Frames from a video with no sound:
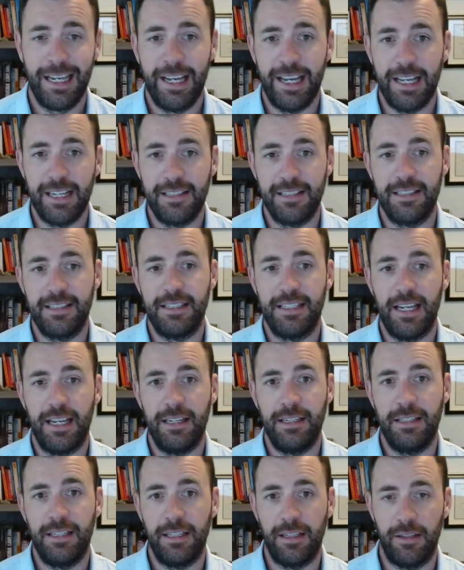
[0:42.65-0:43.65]

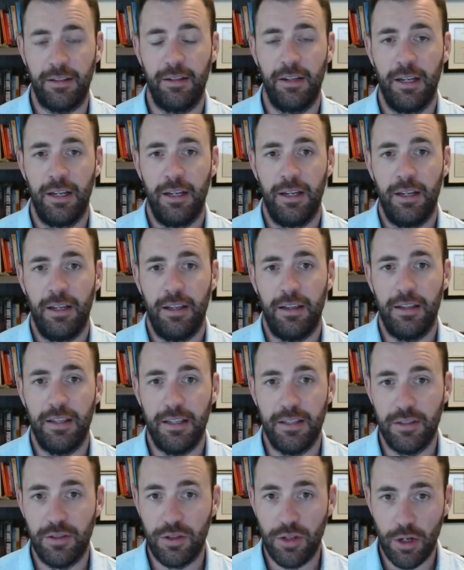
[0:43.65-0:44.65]
extending
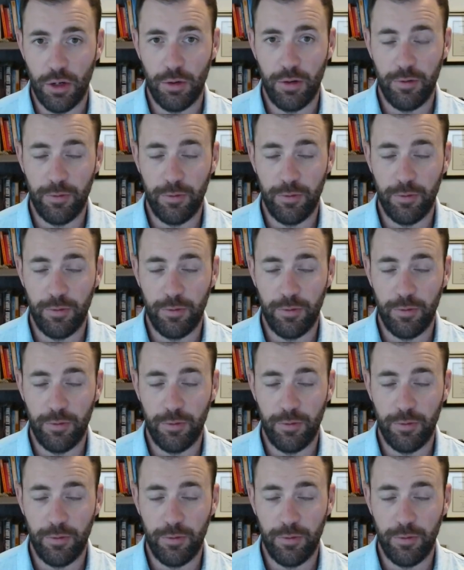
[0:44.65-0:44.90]
the zone